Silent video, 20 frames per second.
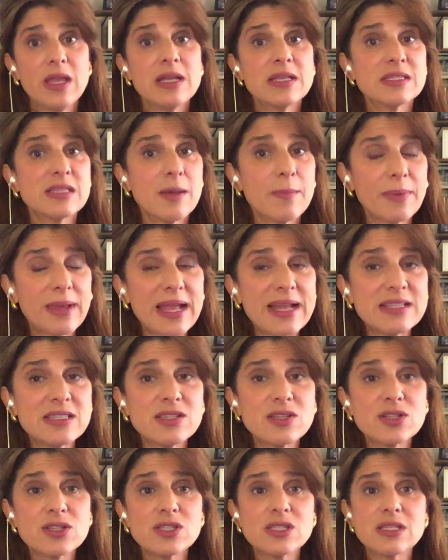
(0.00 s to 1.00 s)
Some
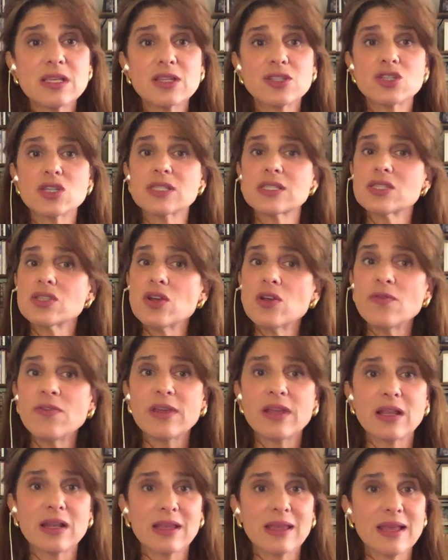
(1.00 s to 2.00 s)
cancers, such as
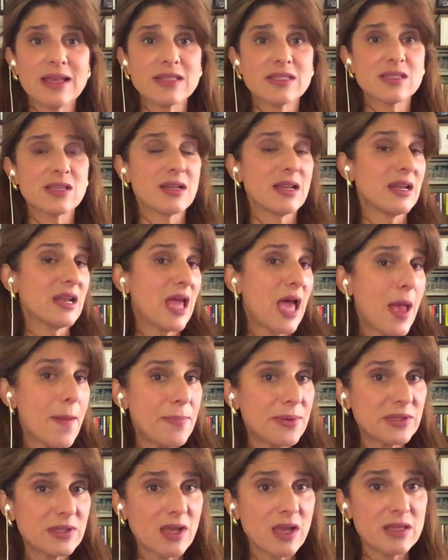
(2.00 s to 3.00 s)
cervical cancer and
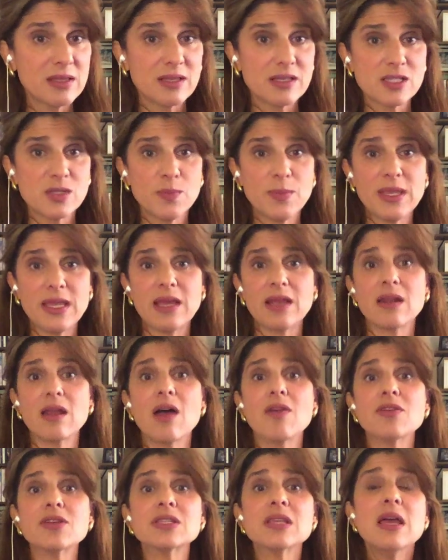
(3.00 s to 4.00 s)
hepatitis B and
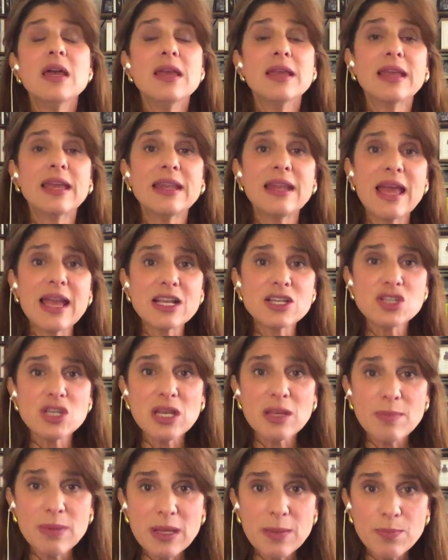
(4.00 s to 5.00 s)
others, can actually
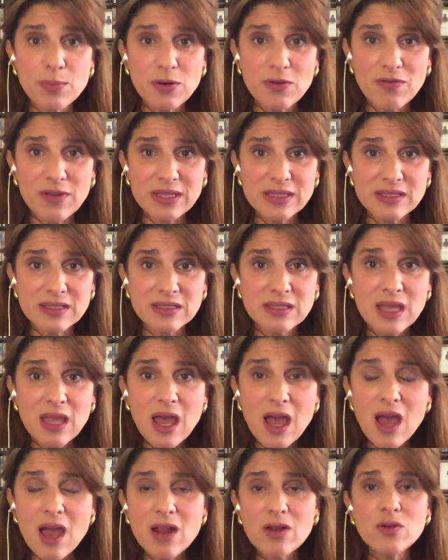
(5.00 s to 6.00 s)
be prevented
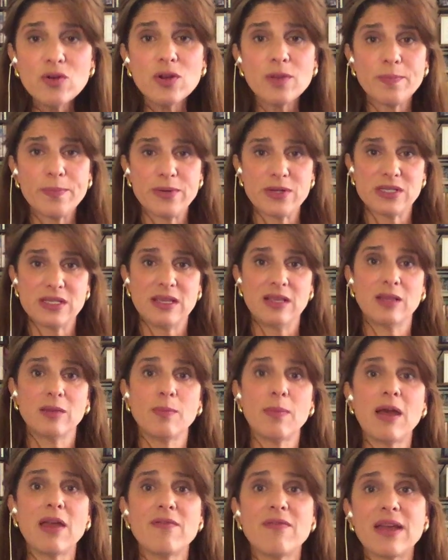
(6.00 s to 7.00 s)
100%
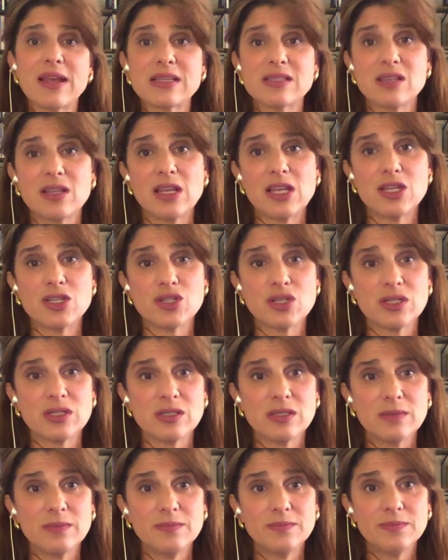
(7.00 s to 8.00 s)
by vaccination.
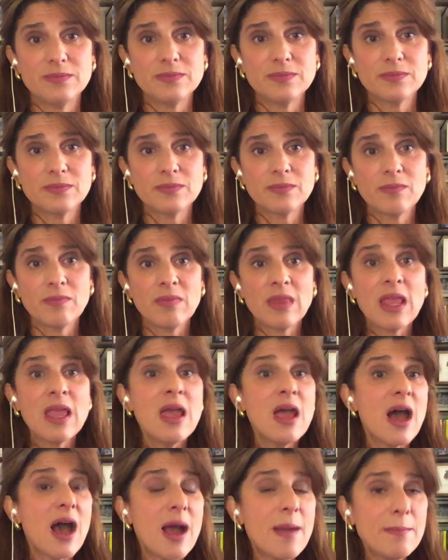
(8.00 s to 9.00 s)

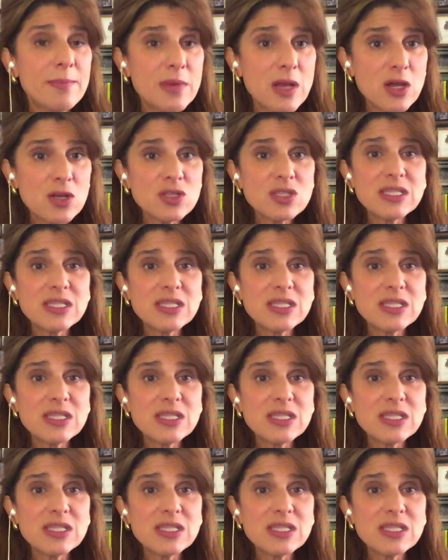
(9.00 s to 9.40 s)
I'm not